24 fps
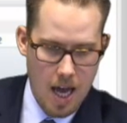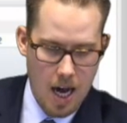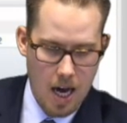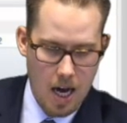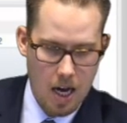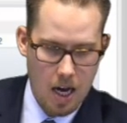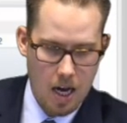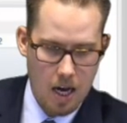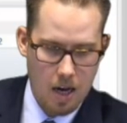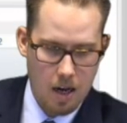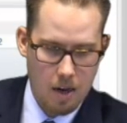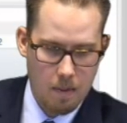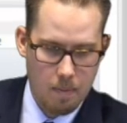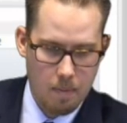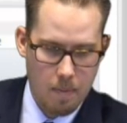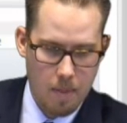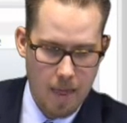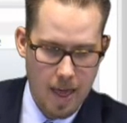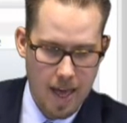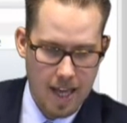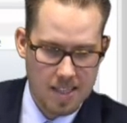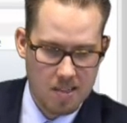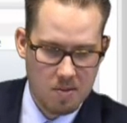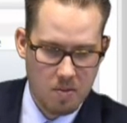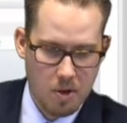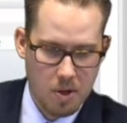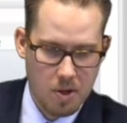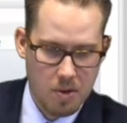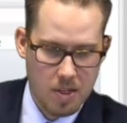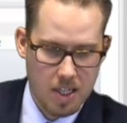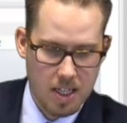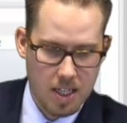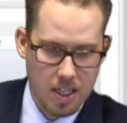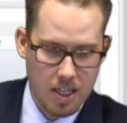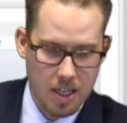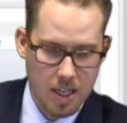That's where you
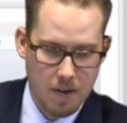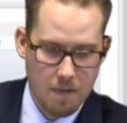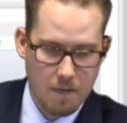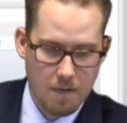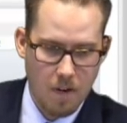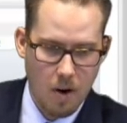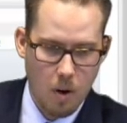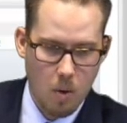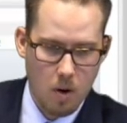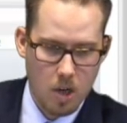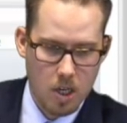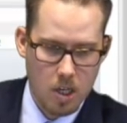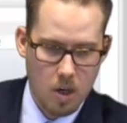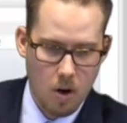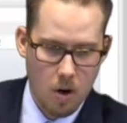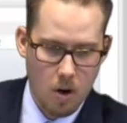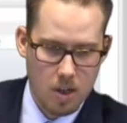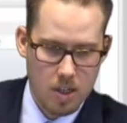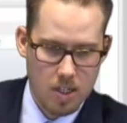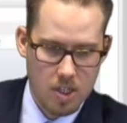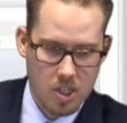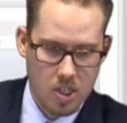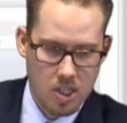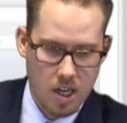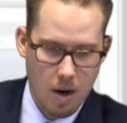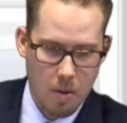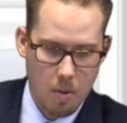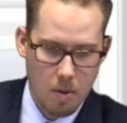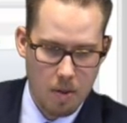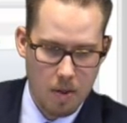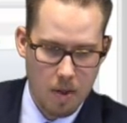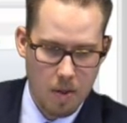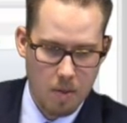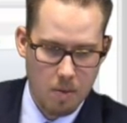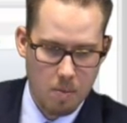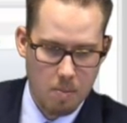can click forward cart to share it
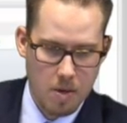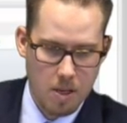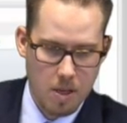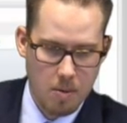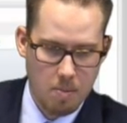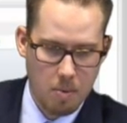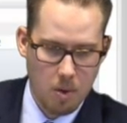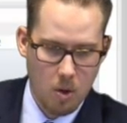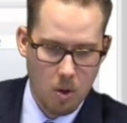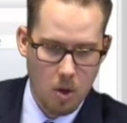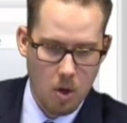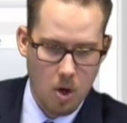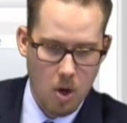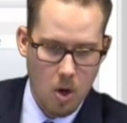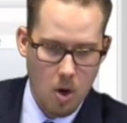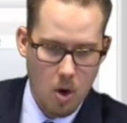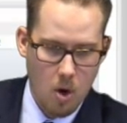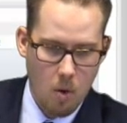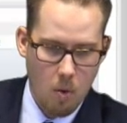with other people,